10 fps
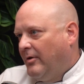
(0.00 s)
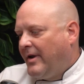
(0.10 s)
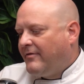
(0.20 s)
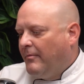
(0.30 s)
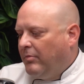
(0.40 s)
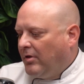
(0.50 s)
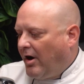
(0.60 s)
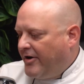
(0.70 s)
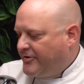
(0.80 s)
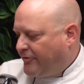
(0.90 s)
We have a
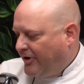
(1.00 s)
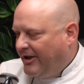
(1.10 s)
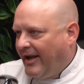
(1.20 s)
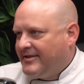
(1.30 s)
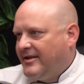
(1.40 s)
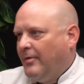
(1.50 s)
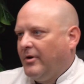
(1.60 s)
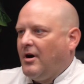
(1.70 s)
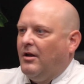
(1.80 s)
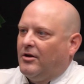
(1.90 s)
large freelance
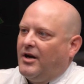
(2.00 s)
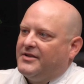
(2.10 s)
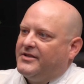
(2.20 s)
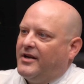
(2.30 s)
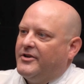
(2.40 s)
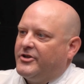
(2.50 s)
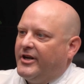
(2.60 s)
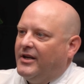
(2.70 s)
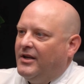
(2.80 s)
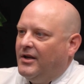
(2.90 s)
network all across the country.